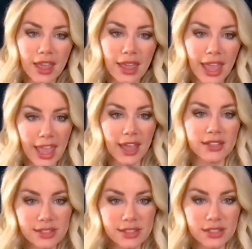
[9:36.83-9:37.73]

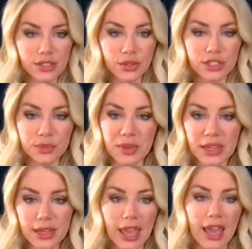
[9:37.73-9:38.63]
hands, so to
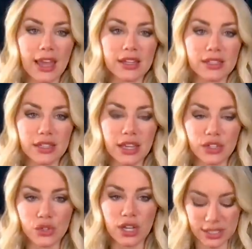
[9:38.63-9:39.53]
speak, and,
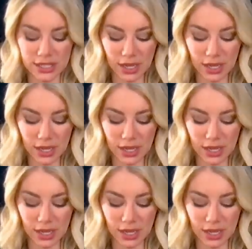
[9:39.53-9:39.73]
and trust